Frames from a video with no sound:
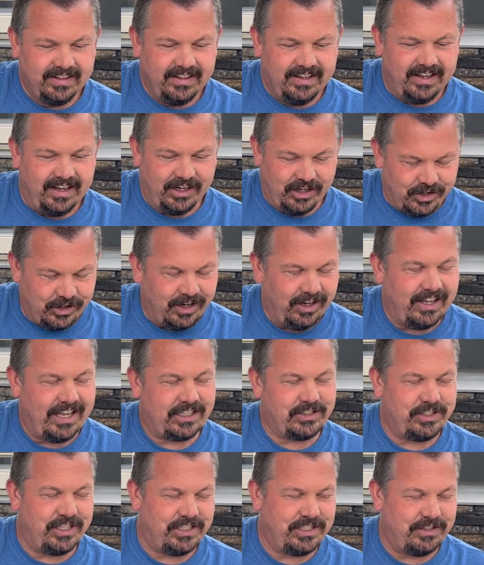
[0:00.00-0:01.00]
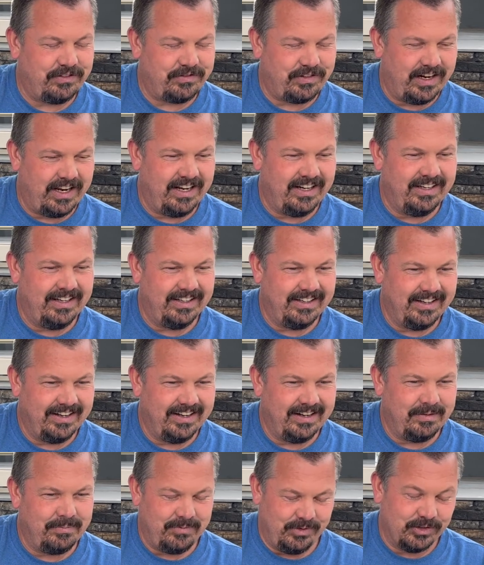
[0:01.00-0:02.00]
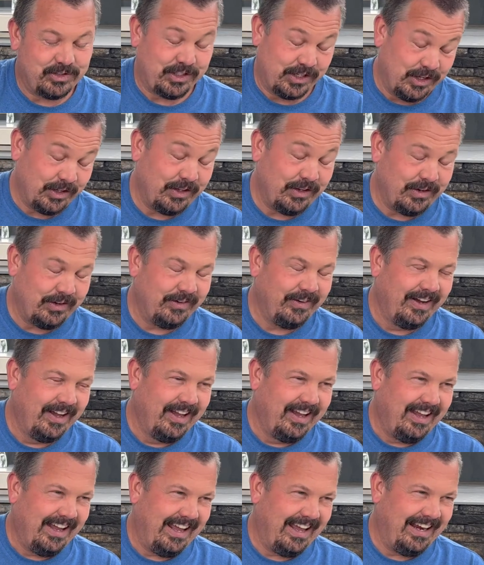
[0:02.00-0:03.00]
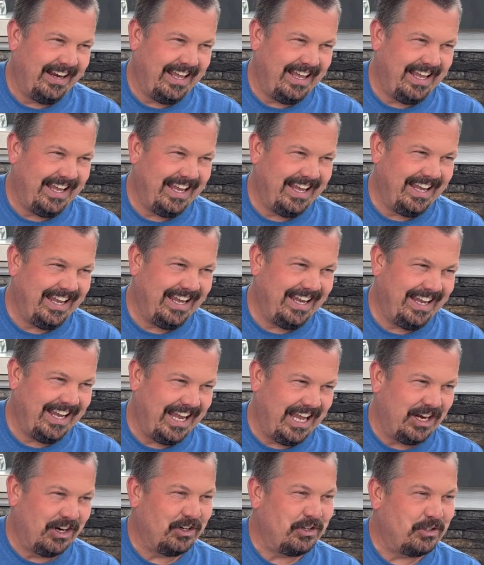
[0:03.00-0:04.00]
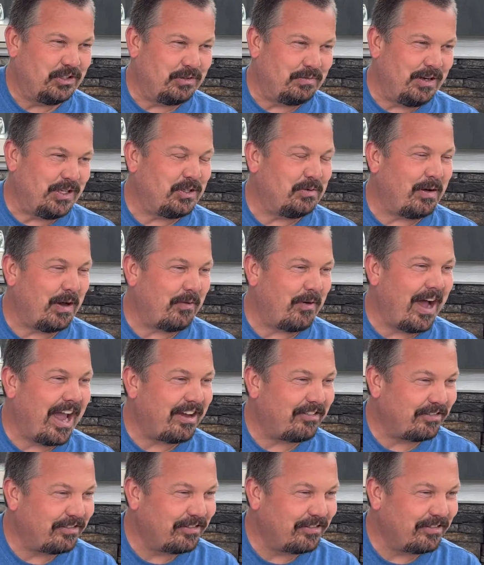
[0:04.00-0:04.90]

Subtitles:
a good electrician friend, or still do, and he introduced me to my wife.